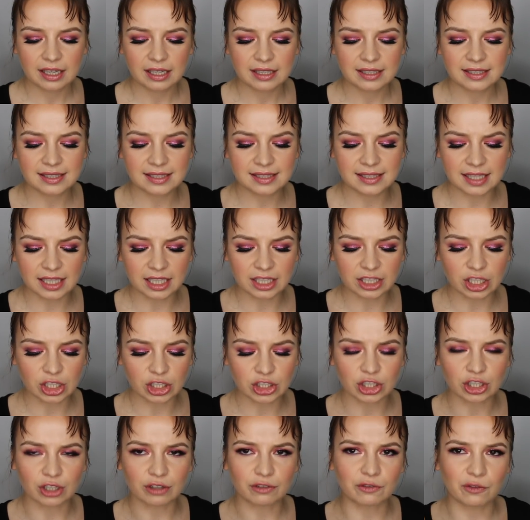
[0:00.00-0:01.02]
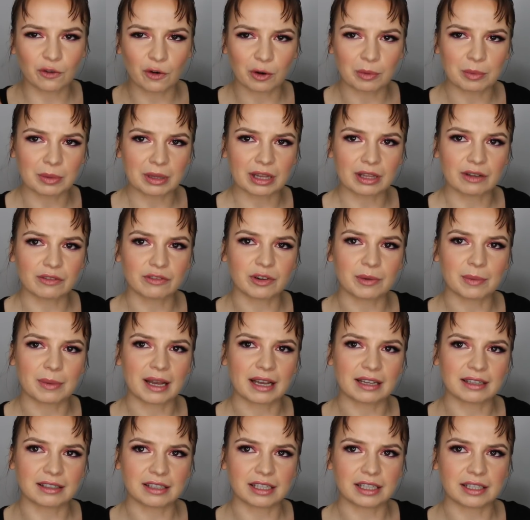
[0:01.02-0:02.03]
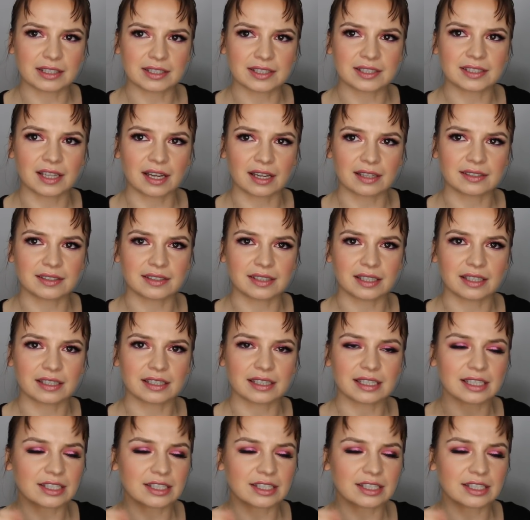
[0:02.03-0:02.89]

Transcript: signature formula from Anastasia.